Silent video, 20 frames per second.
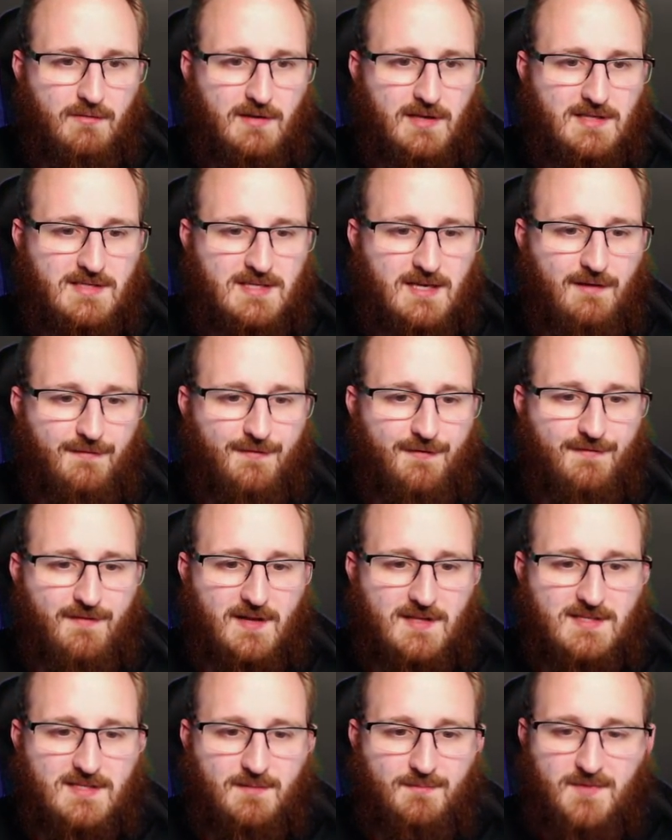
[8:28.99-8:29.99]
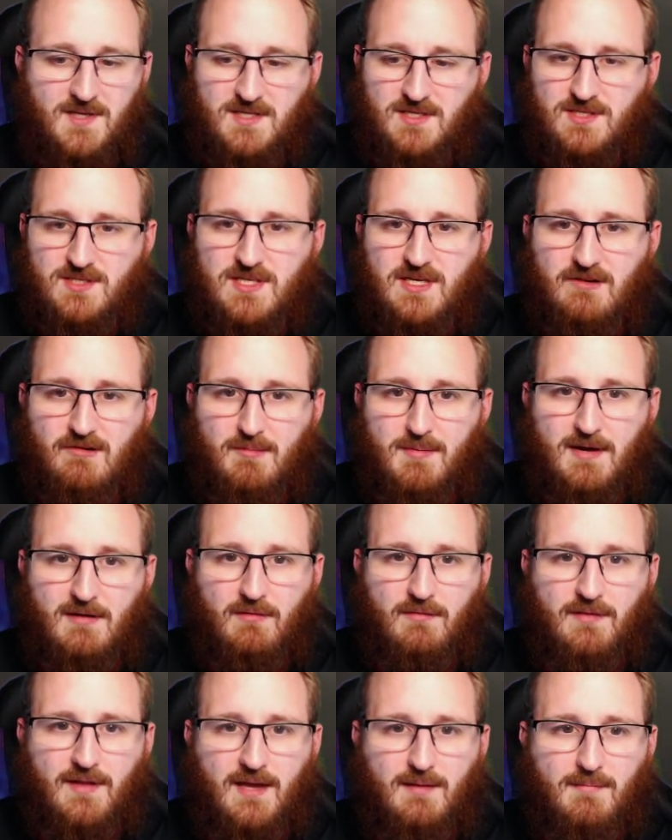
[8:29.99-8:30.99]
Let's give the fans something to cheer
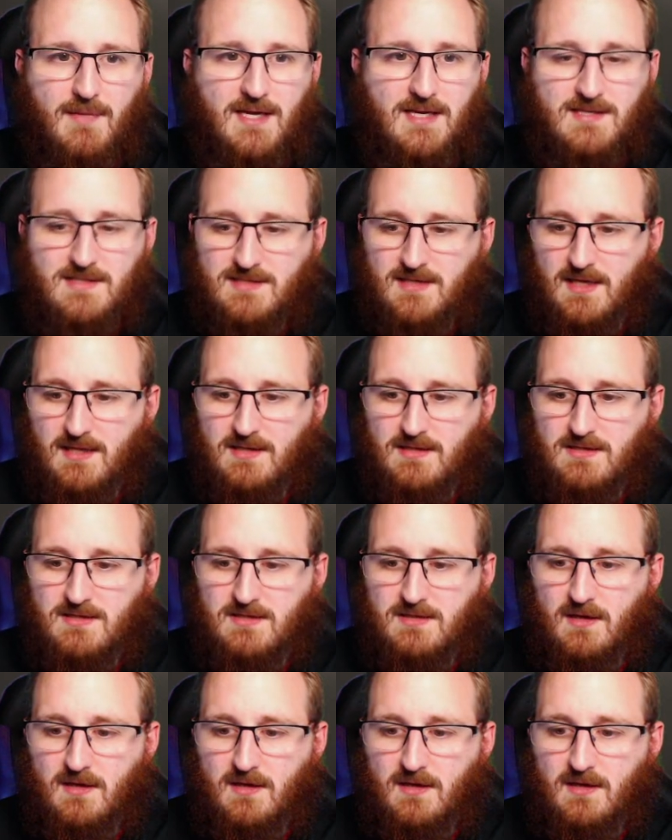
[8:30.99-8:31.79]
about. That makes sense.